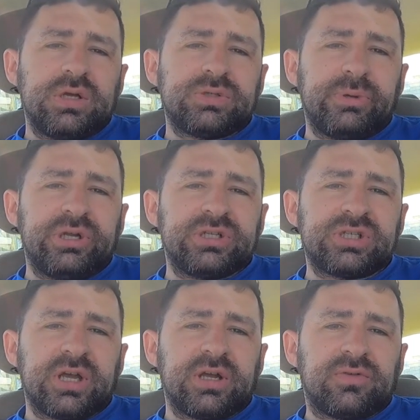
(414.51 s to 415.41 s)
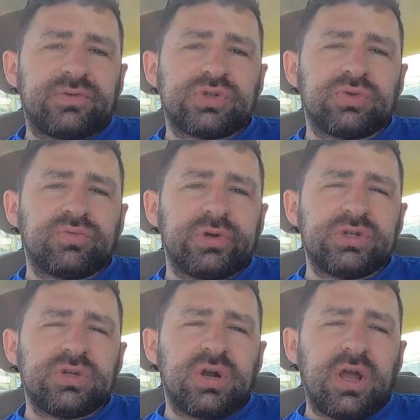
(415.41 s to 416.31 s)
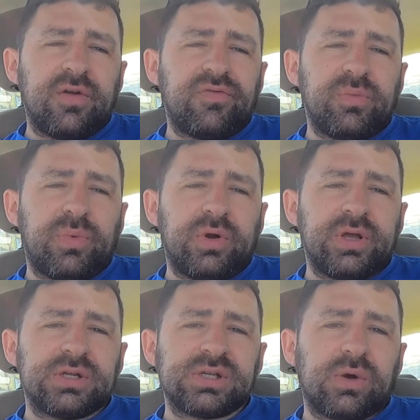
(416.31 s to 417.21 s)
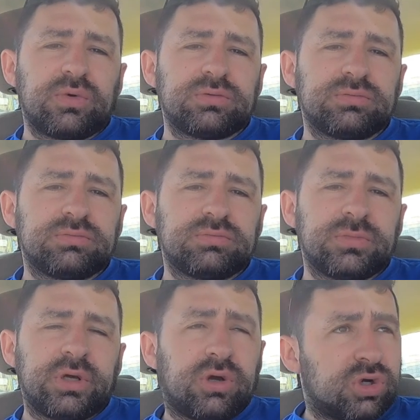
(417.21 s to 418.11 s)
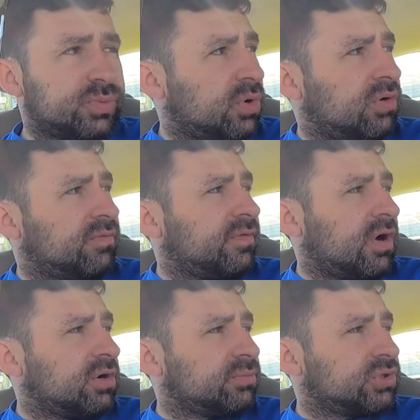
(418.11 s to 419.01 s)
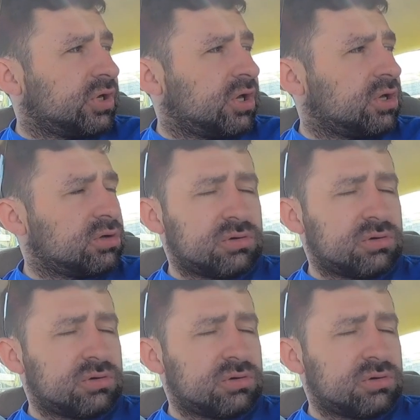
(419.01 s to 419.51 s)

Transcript: It's been insane. For some reason, everybody is out in Gosport and Farnham today.